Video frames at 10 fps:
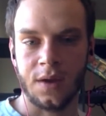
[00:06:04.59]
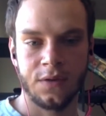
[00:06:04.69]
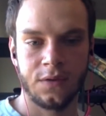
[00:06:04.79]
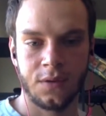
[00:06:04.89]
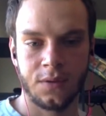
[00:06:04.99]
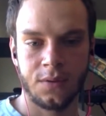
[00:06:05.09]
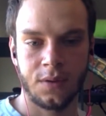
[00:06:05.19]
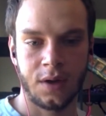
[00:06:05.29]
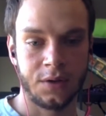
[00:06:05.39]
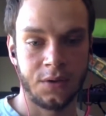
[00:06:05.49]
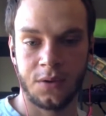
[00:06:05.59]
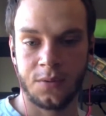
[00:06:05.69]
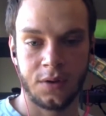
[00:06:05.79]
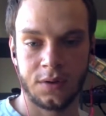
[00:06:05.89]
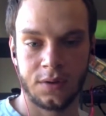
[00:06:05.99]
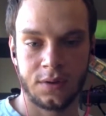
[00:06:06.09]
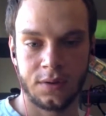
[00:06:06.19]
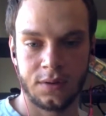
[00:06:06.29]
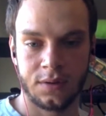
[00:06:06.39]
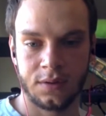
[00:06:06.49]
So I don't know what
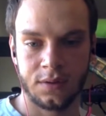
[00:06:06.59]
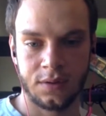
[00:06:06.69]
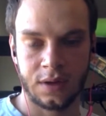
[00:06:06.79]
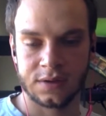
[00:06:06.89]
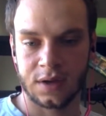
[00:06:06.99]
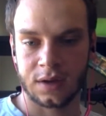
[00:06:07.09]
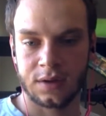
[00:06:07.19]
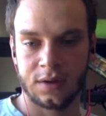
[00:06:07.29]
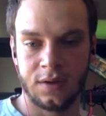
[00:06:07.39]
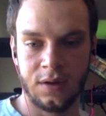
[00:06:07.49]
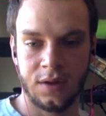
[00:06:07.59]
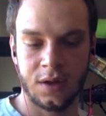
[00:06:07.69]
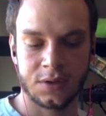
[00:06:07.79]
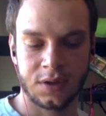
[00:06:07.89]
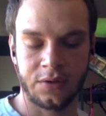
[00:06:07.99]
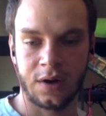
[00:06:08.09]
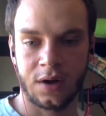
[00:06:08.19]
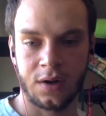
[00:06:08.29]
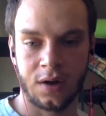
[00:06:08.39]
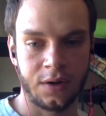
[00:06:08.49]
the exact details here
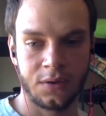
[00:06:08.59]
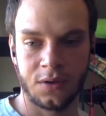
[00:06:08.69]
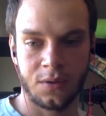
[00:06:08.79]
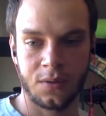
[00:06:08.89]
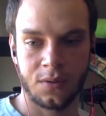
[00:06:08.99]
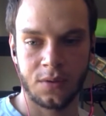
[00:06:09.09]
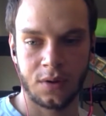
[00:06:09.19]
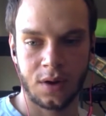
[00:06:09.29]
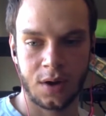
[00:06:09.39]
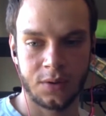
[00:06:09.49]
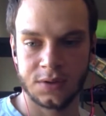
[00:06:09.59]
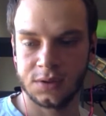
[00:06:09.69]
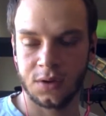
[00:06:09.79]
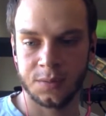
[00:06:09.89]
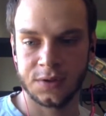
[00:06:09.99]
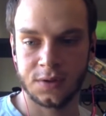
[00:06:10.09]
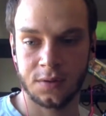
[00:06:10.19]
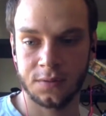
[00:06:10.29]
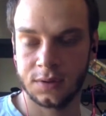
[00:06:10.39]
are. I don't know how this is going to be solved.